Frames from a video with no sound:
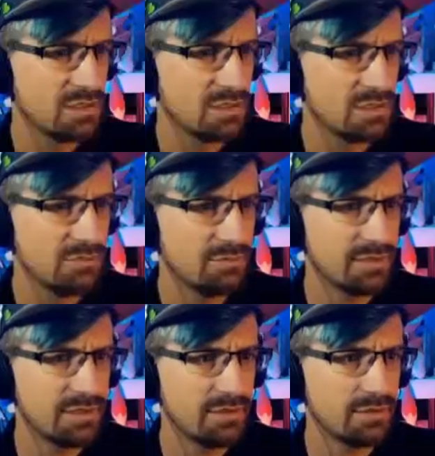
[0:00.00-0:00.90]
I
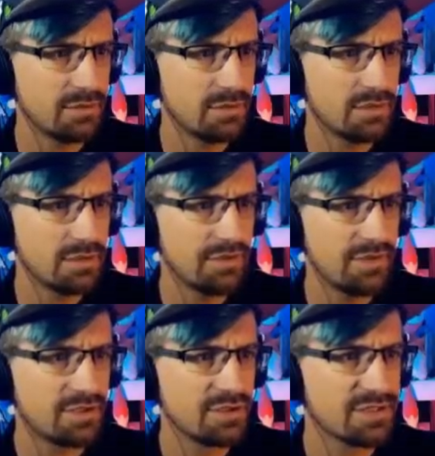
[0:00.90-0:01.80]
bloody don't.
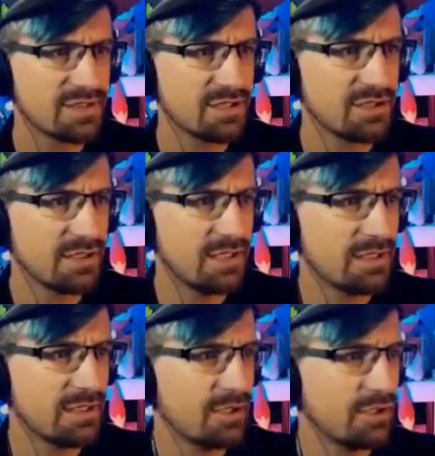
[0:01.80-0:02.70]
Thank goodness I got
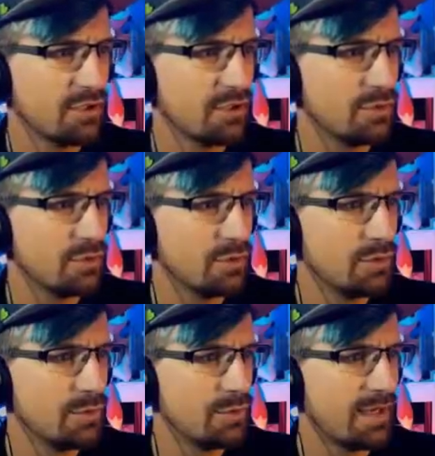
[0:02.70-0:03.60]
out. I don't know
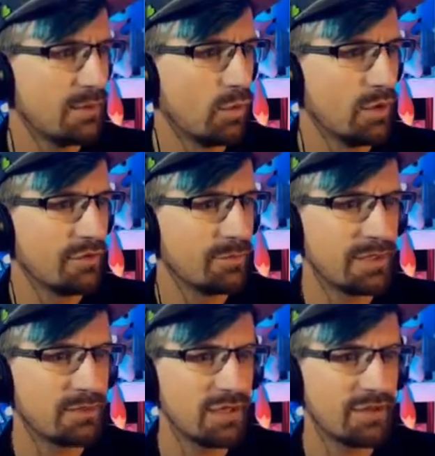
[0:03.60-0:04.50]
who that was, but
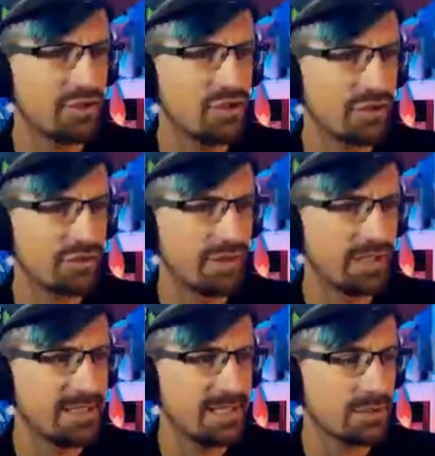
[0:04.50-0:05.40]
I'd rather not
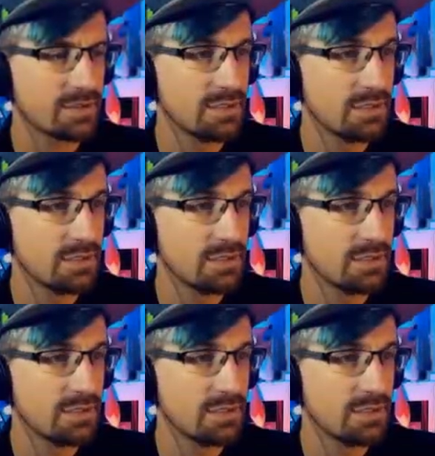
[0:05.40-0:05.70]
find out.